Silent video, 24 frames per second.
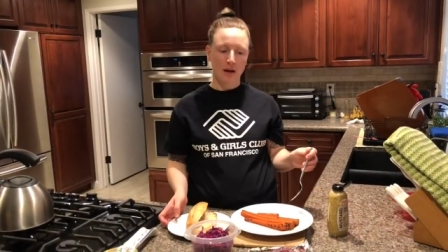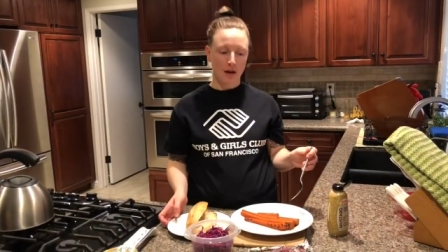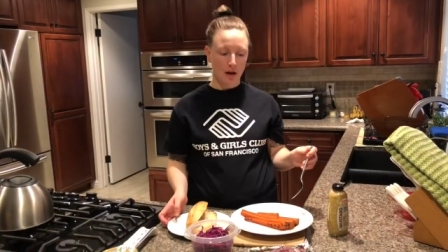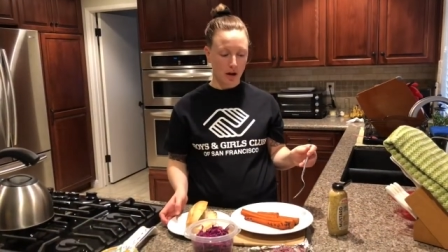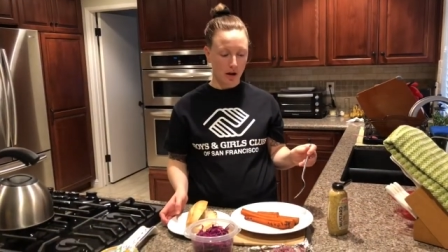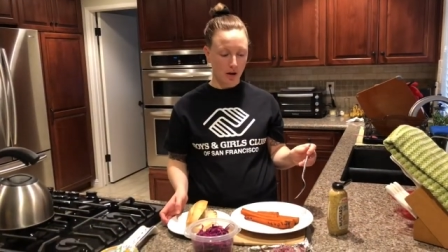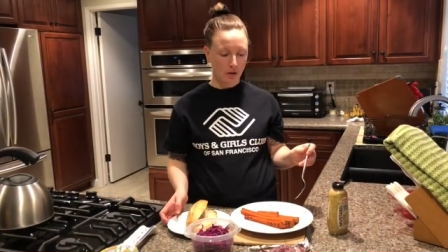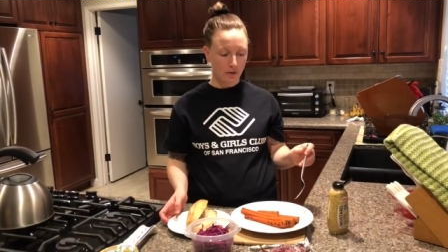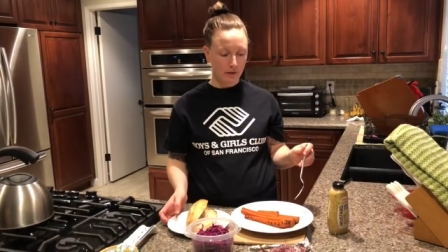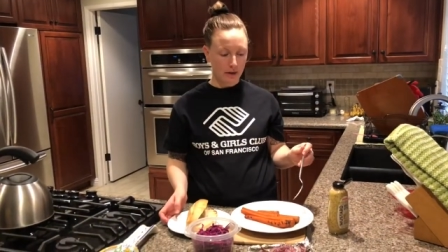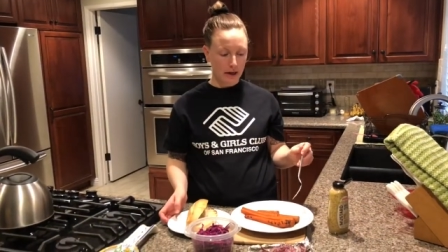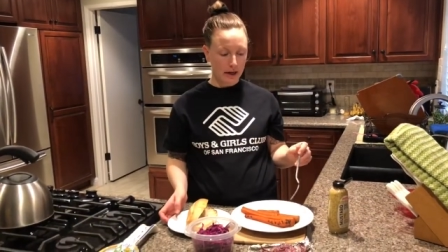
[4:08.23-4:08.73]

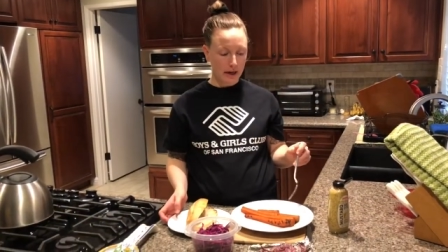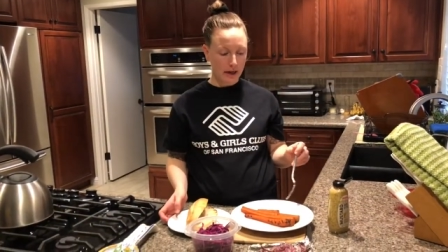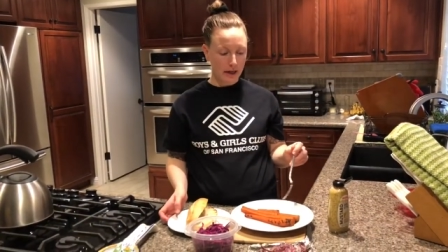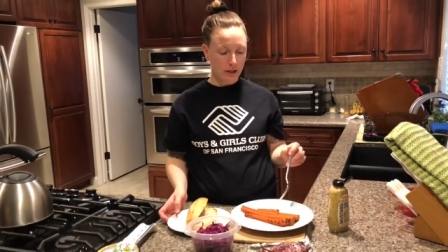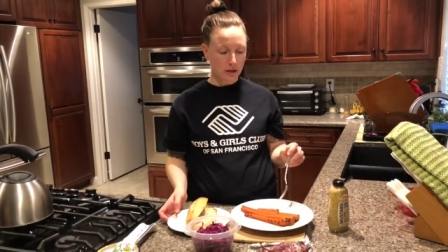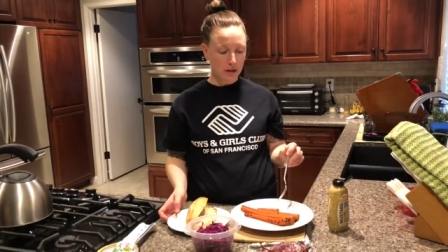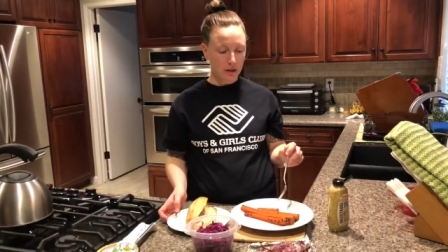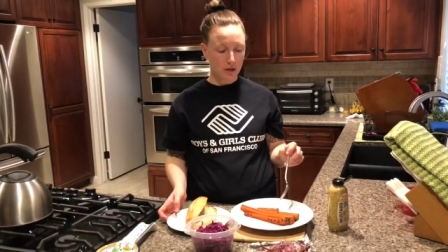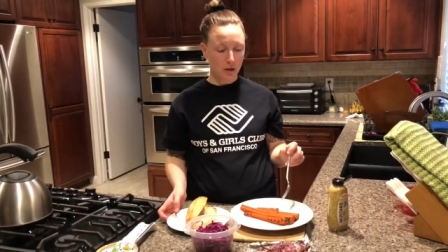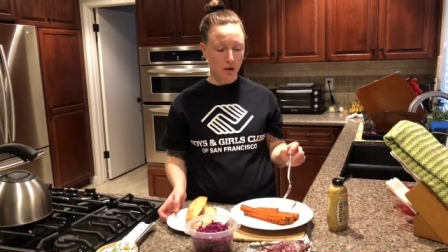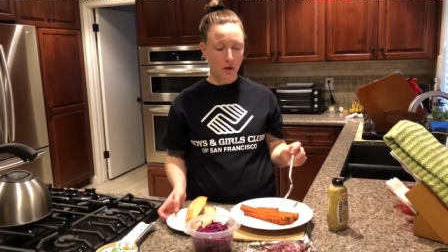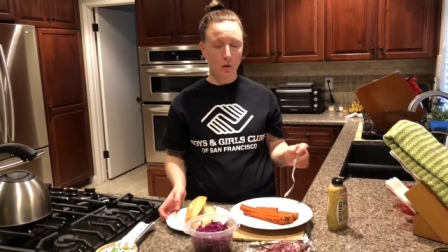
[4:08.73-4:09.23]
All right,
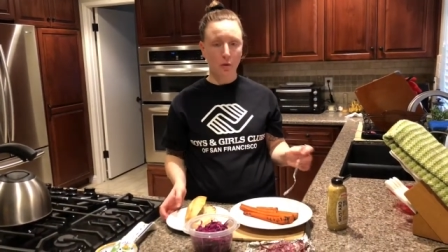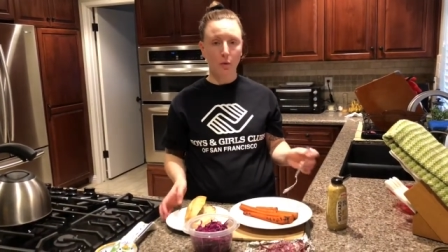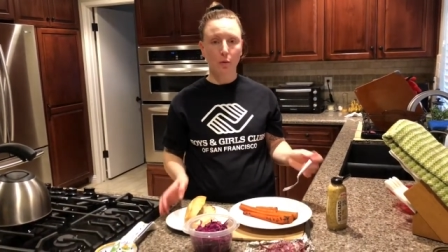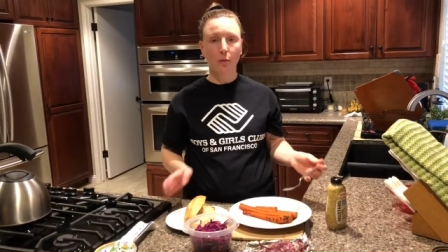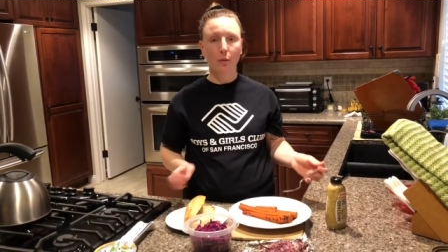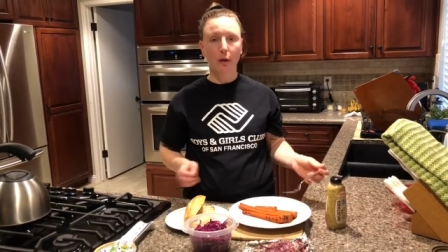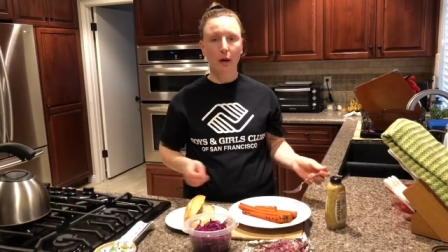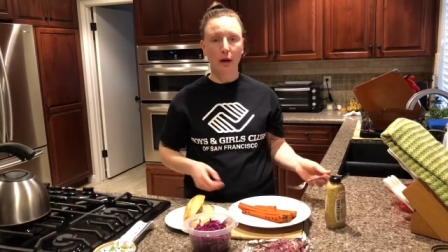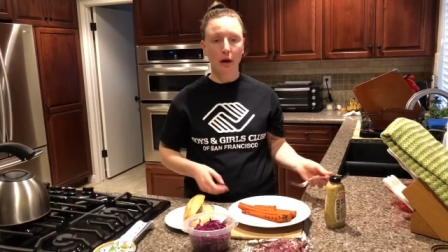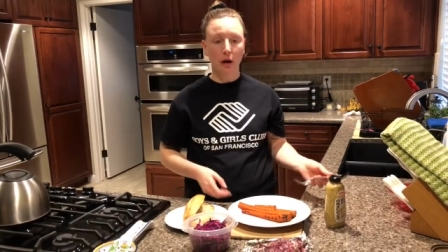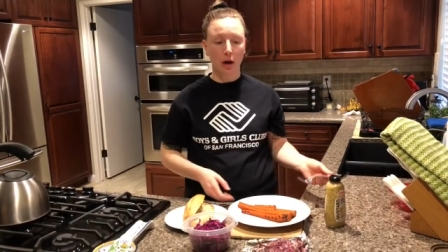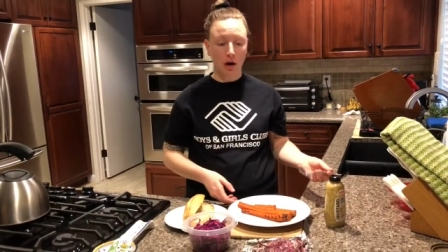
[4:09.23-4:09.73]
so
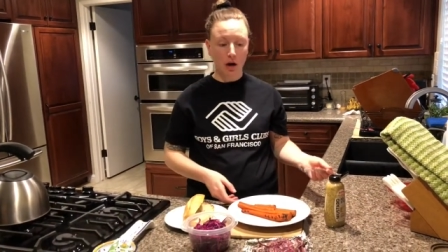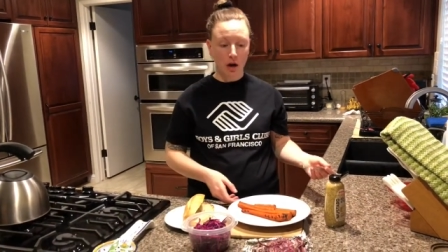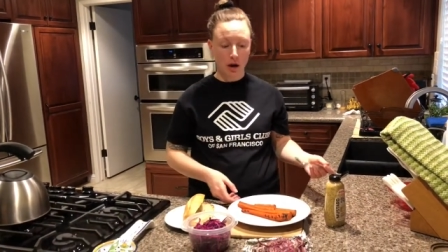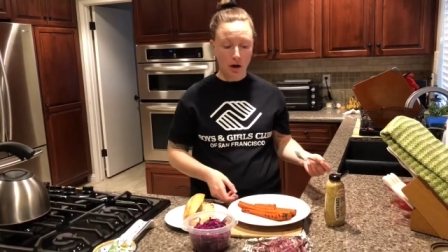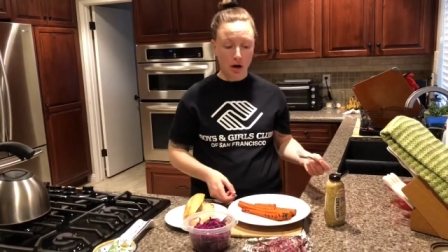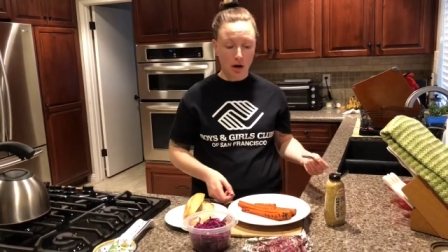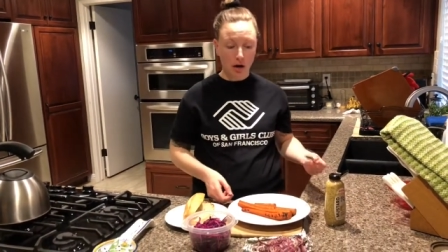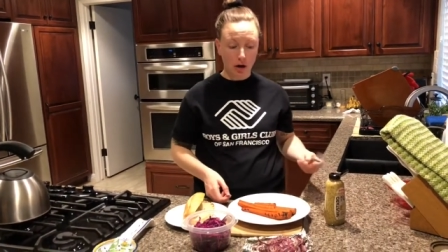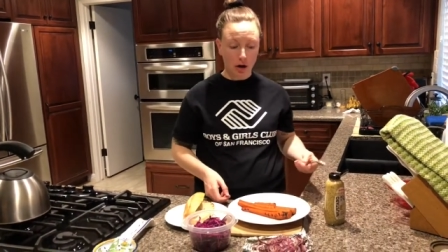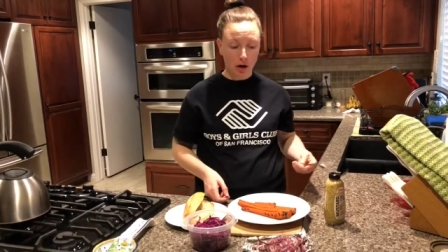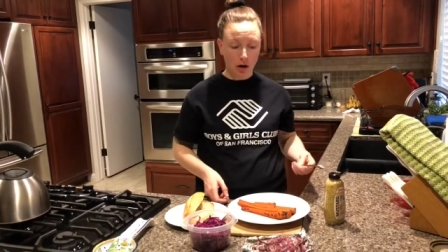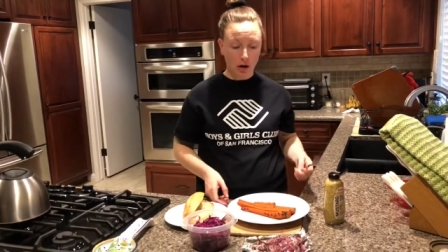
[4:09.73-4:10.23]
we
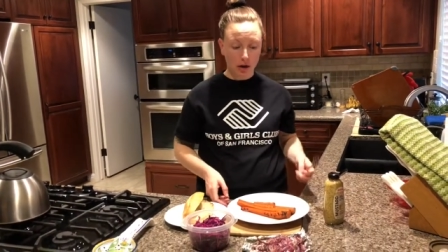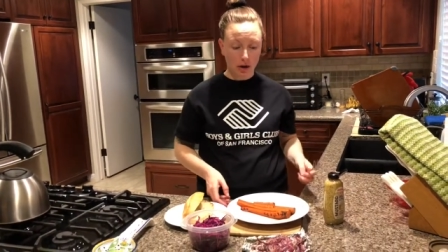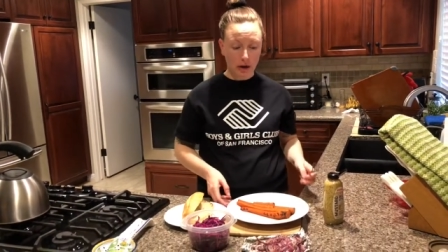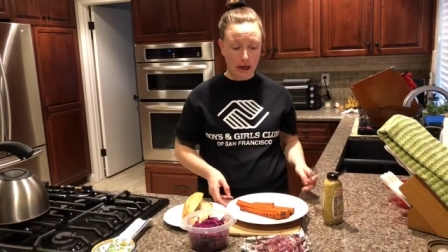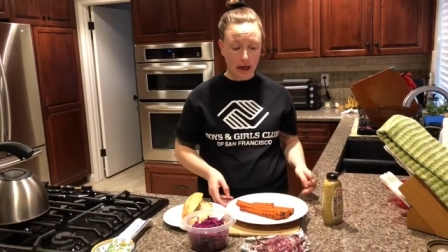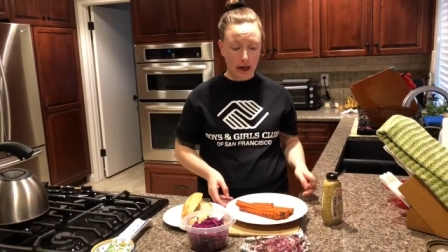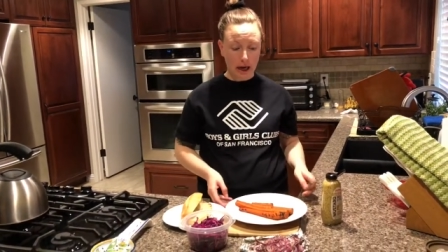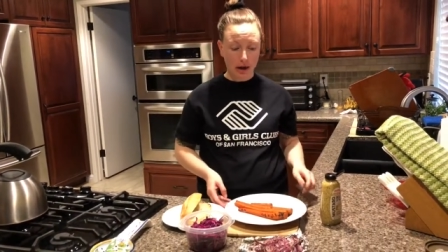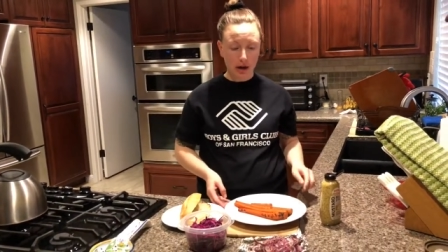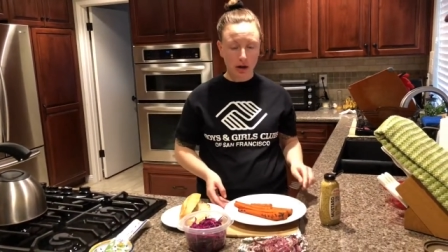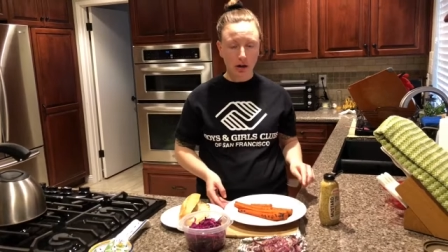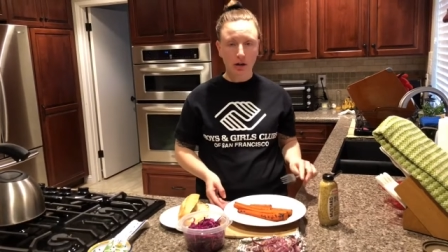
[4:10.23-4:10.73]
got our
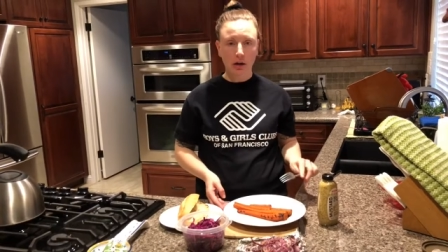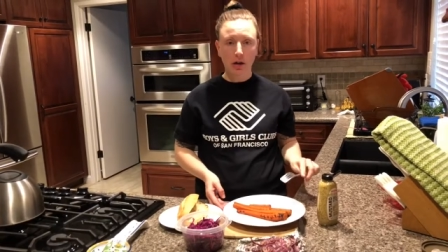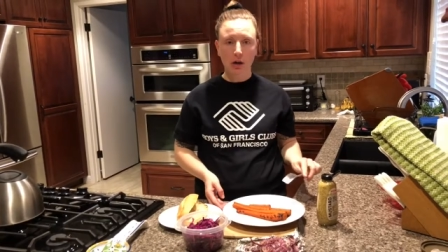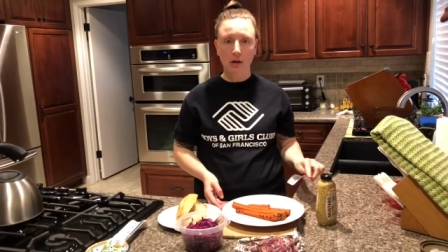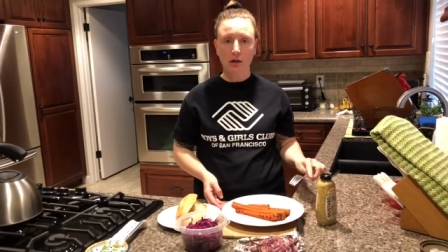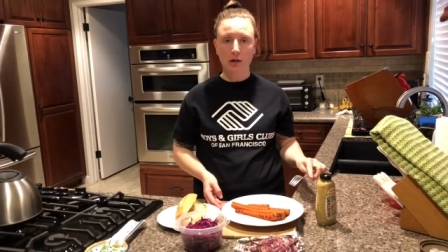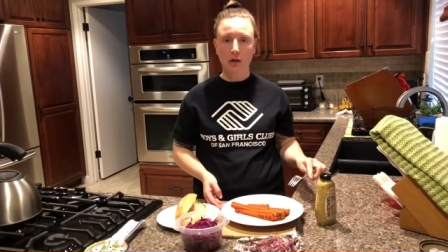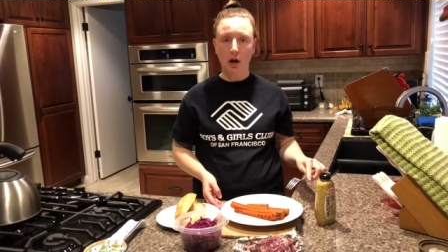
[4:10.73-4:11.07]
carrot dogs